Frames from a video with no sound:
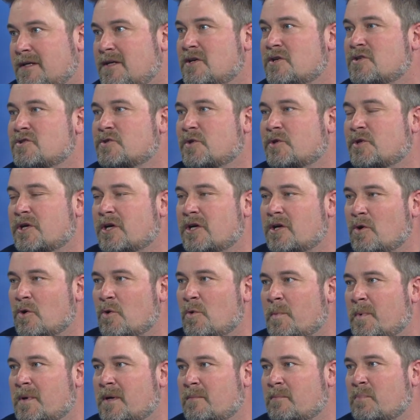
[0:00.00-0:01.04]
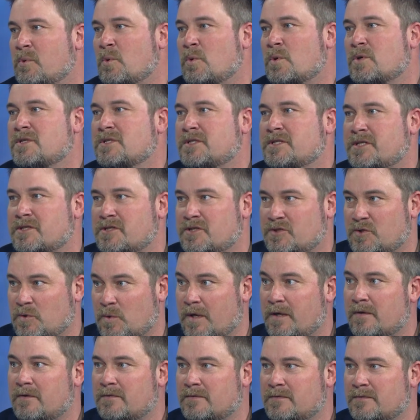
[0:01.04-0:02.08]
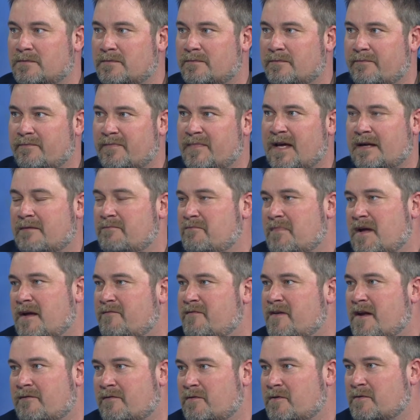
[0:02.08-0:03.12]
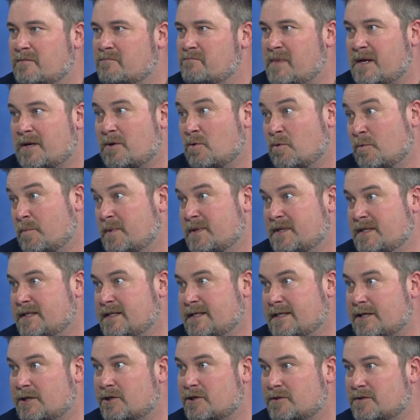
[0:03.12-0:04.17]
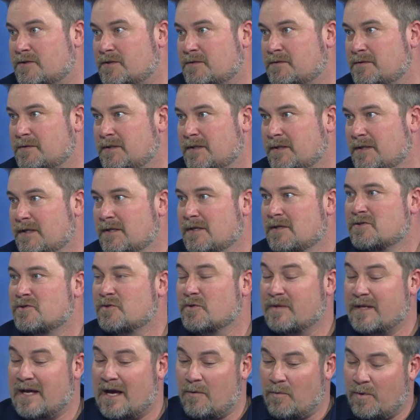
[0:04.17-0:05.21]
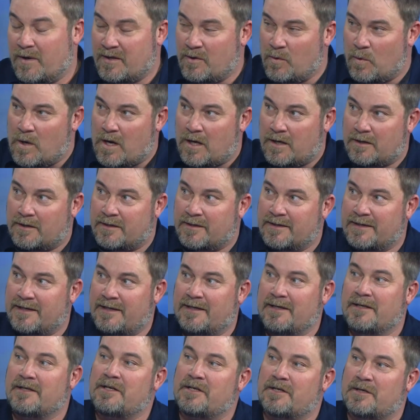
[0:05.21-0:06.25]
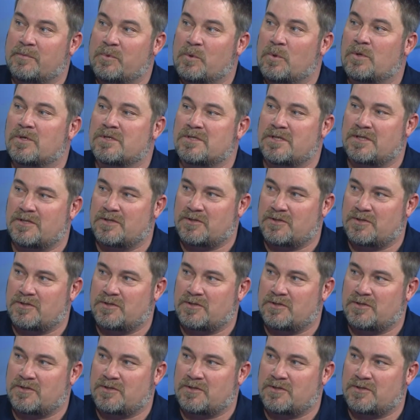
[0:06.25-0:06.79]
So they're gonna open up pores in your soil that have never been opened in years. So that way the water can get into your pores in your